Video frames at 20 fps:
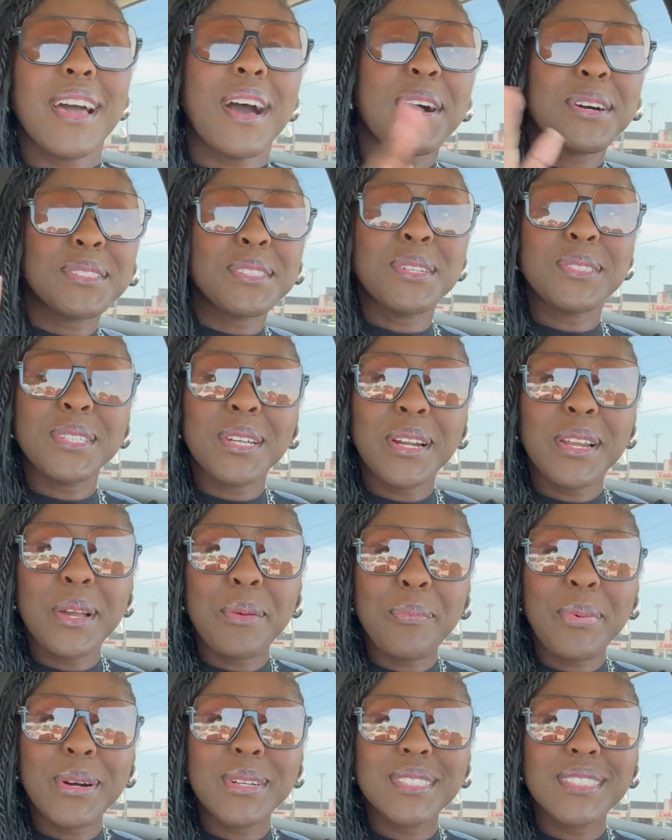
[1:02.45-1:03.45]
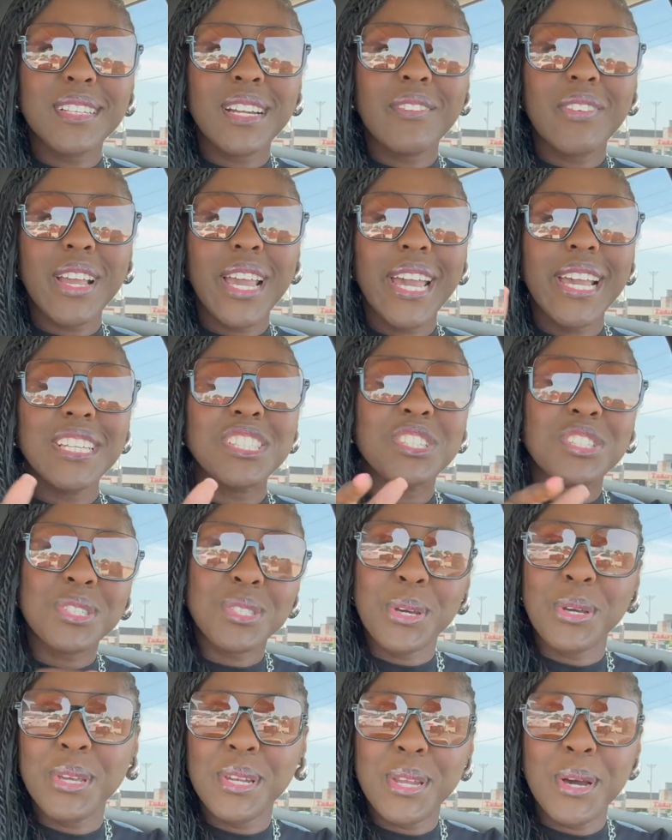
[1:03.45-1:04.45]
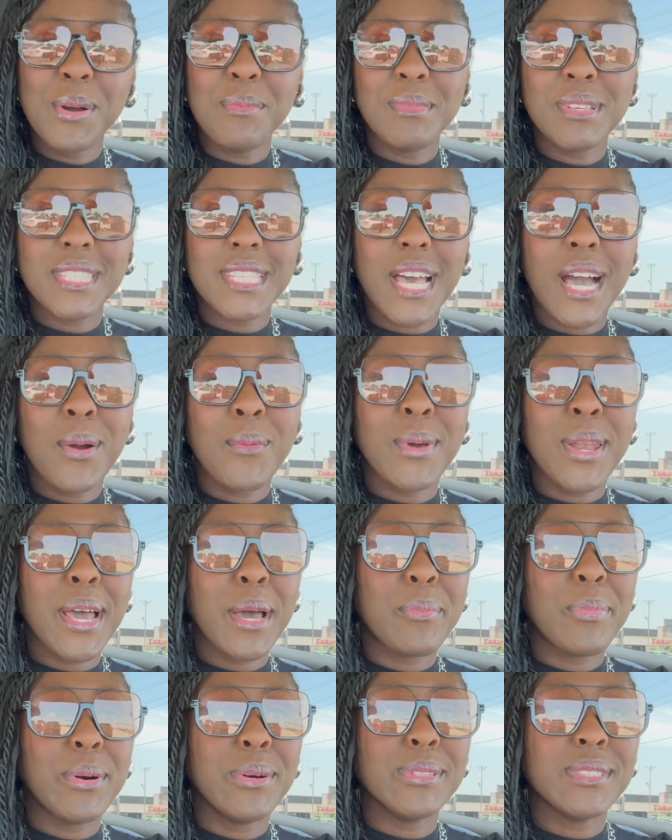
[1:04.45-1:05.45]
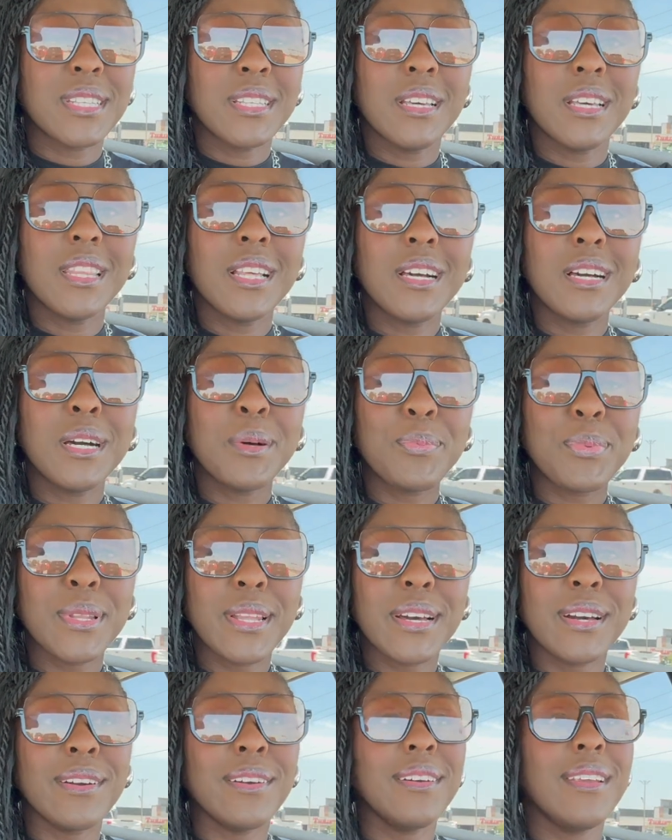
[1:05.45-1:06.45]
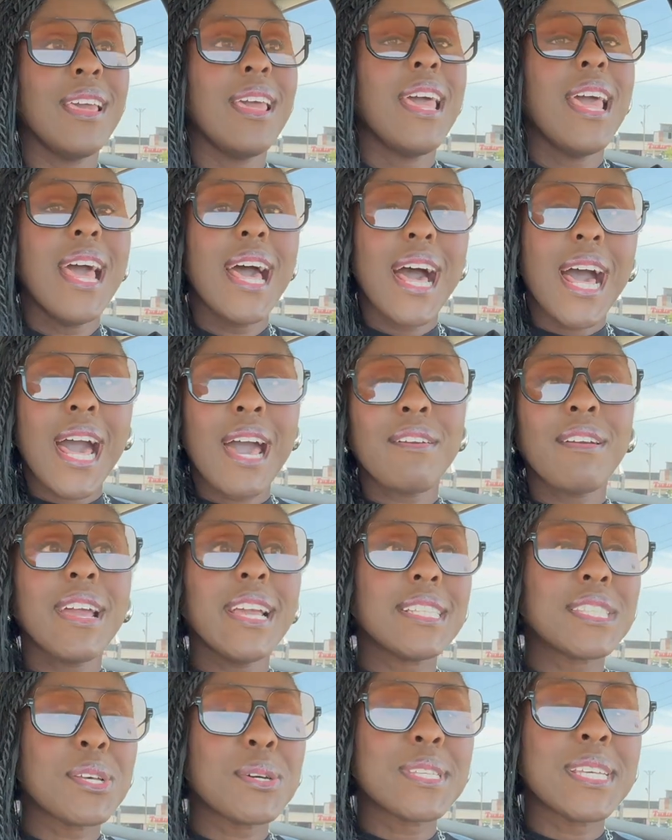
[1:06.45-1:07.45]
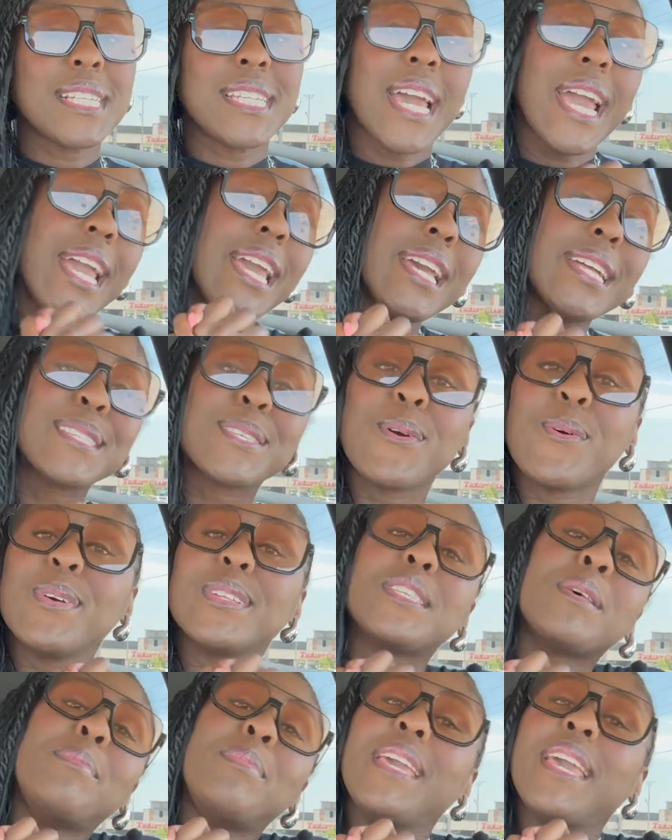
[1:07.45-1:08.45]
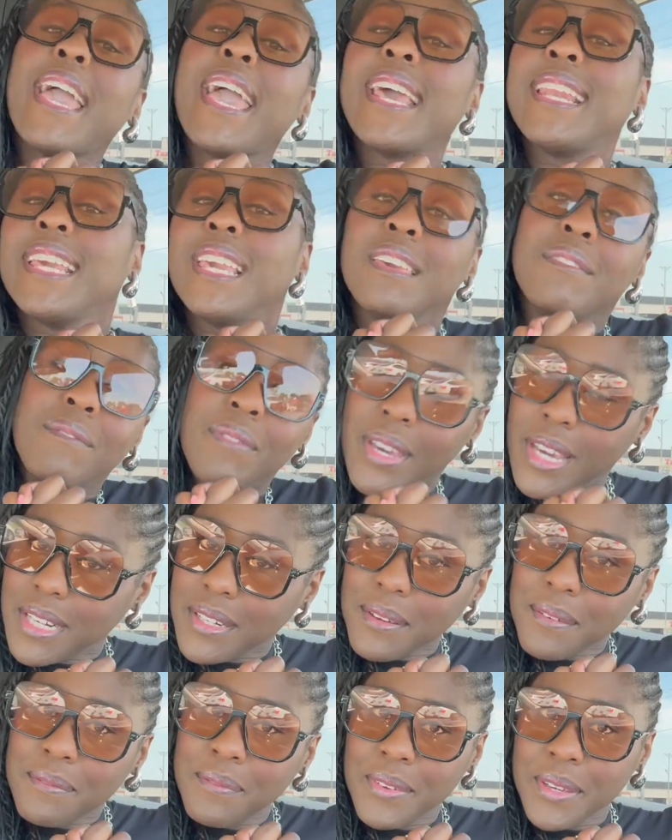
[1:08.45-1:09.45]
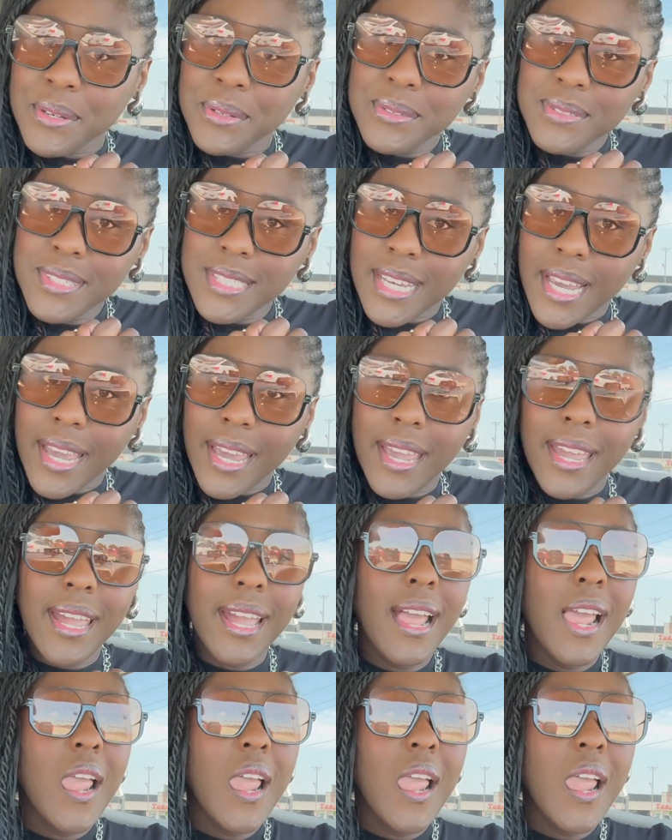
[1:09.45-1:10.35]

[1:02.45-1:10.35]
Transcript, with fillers: Also turn on your post notifications so you don't miss out when I post another upload. All right, so today is going to be an event filled day.